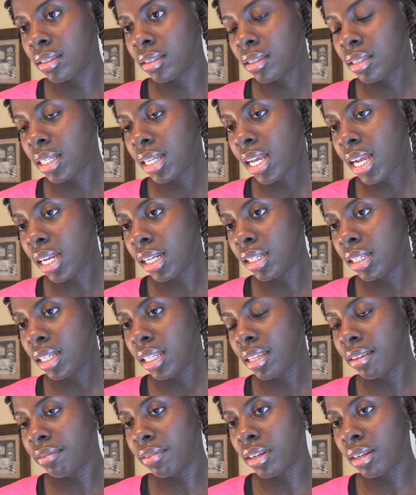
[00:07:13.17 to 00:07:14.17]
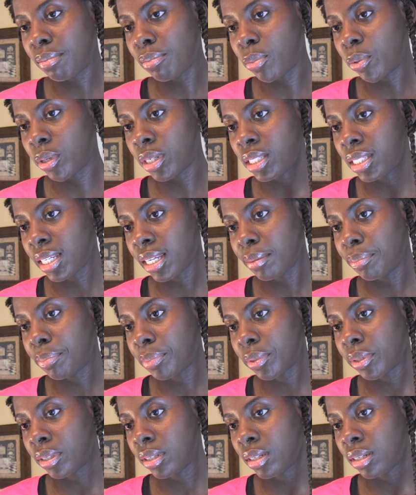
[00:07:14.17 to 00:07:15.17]
to kind of give it a more
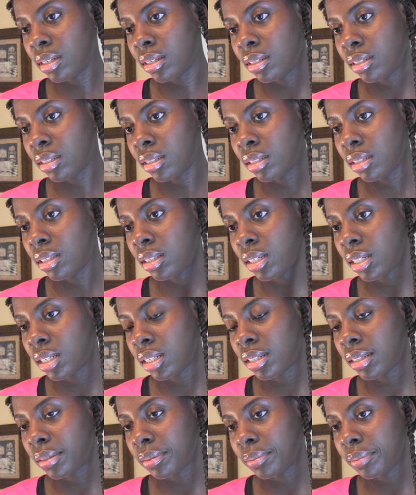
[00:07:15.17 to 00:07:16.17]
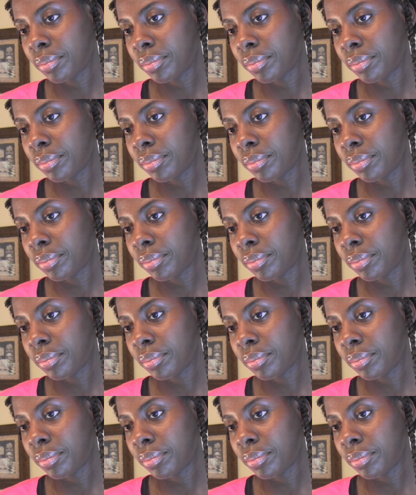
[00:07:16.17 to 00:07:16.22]
tapered look.